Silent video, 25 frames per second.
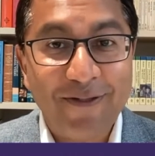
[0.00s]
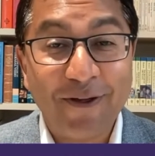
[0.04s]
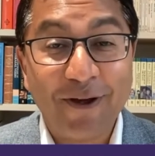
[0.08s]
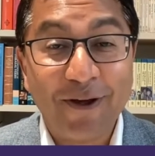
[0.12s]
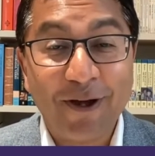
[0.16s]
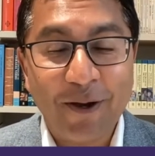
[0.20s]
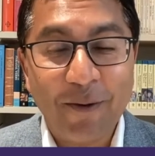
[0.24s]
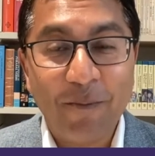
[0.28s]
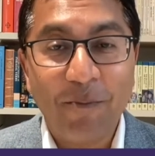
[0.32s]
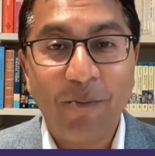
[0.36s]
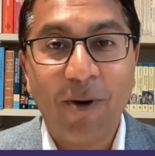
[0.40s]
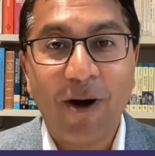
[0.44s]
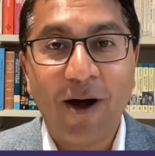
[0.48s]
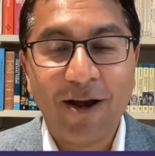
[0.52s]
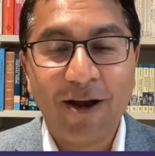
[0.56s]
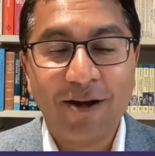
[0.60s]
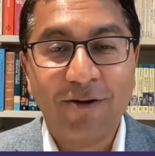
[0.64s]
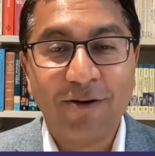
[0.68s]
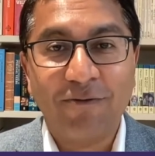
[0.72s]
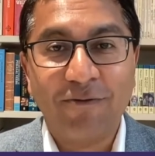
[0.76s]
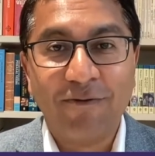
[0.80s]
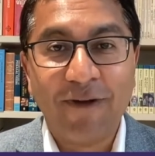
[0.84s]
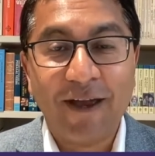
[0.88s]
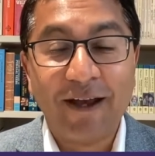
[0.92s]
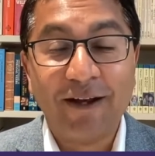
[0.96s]
the
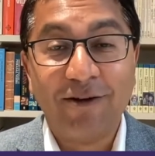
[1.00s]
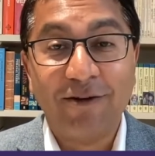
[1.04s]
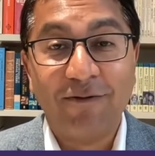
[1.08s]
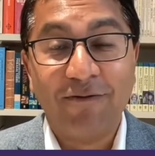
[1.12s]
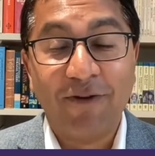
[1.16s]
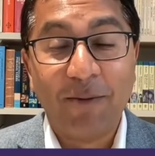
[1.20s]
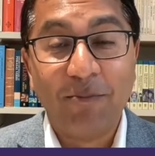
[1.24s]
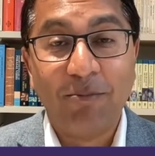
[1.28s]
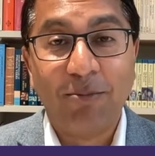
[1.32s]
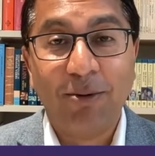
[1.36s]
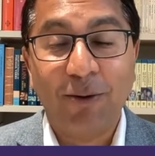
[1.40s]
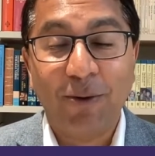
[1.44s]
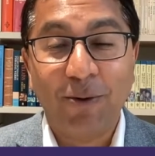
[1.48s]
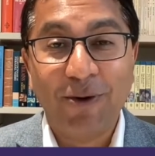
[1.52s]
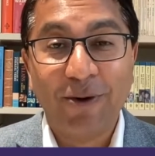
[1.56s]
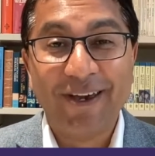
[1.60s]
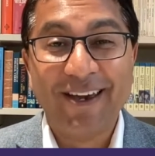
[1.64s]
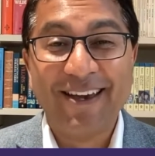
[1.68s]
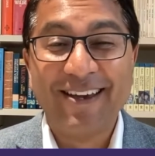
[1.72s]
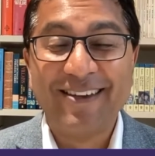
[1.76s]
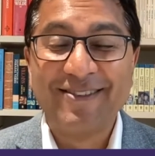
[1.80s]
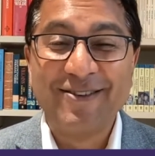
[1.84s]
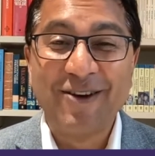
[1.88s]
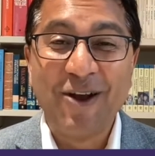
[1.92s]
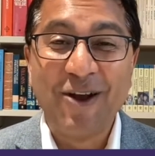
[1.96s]
combined effect of
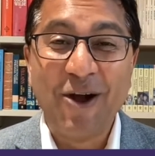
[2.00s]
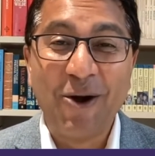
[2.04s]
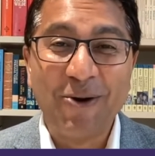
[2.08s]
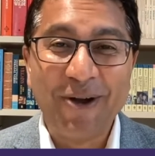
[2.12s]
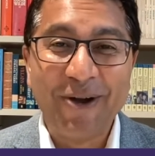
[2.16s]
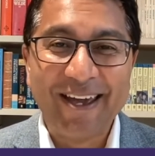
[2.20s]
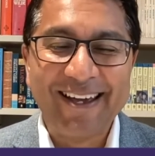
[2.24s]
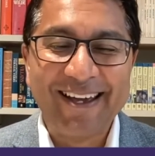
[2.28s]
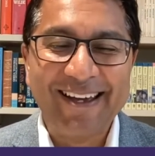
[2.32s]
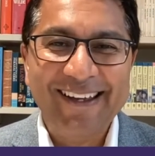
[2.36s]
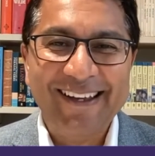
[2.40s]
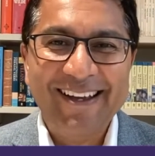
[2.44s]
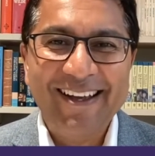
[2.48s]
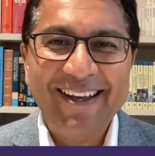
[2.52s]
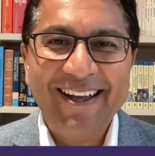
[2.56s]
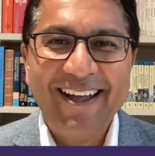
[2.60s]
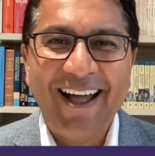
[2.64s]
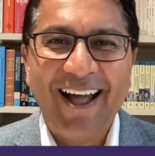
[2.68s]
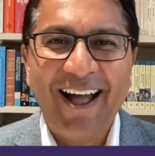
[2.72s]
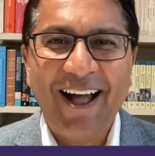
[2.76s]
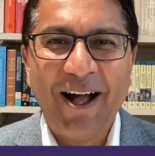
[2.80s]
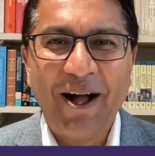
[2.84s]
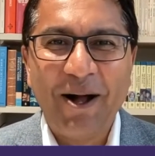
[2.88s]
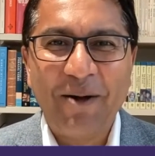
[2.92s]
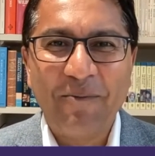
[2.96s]
employees knowing
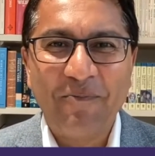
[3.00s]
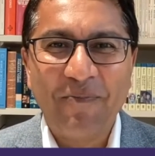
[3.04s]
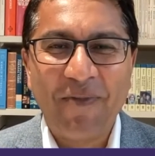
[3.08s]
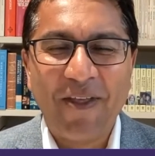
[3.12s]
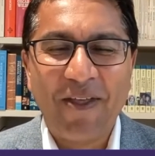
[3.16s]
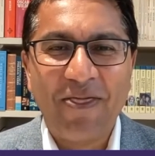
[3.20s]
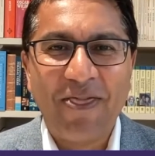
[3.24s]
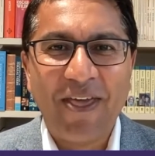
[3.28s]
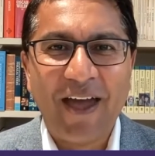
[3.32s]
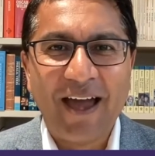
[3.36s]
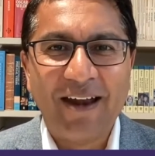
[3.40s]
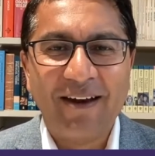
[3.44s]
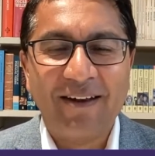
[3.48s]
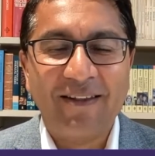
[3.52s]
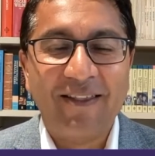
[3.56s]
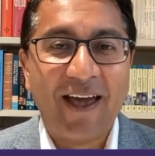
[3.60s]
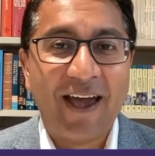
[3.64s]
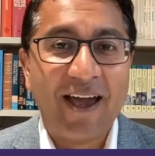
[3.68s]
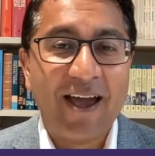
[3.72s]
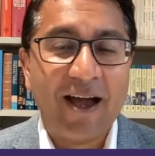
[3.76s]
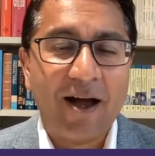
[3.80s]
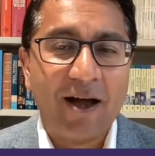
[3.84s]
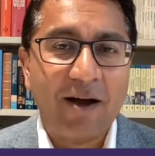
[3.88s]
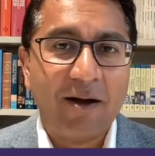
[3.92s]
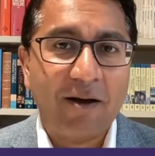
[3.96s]
that
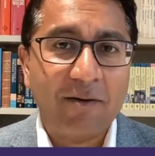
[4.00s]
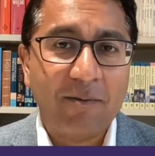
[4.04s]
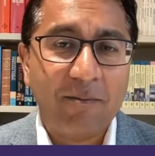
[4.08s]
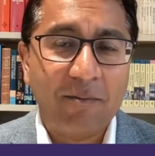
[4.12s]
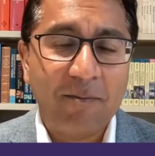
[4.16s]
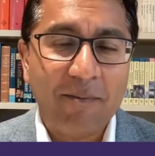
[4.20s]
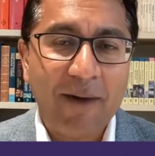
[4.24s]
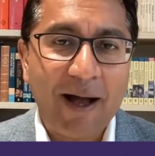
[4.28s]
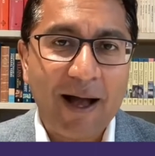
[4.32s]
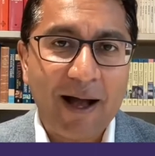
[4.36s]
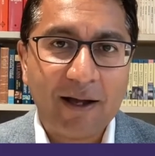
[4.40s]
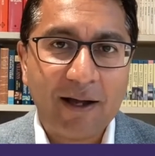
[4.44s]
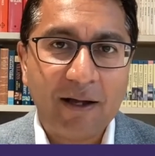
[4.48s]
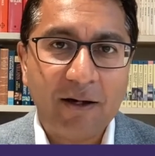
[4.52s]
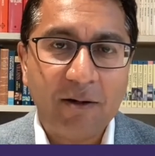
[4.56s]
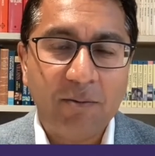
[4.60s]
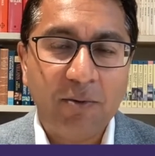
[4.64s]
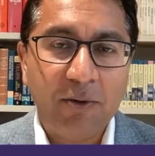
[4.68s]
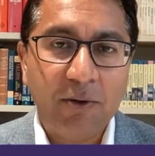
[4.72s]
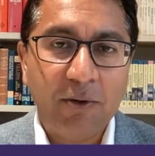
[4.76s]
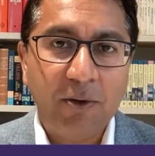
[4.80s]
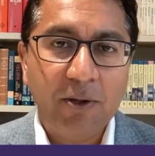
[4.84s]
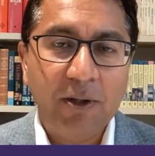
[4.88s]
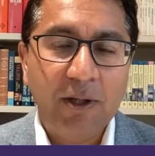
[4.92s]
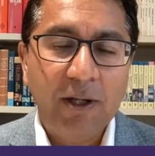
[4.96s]
they are
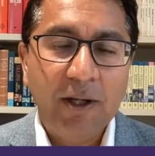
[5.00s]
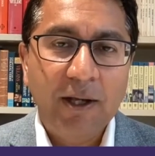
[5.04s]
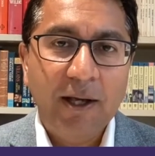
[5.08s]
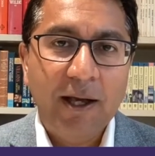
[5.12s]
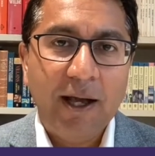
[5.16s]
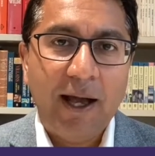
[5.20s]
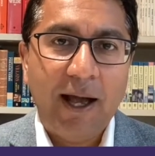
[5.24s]
marketable,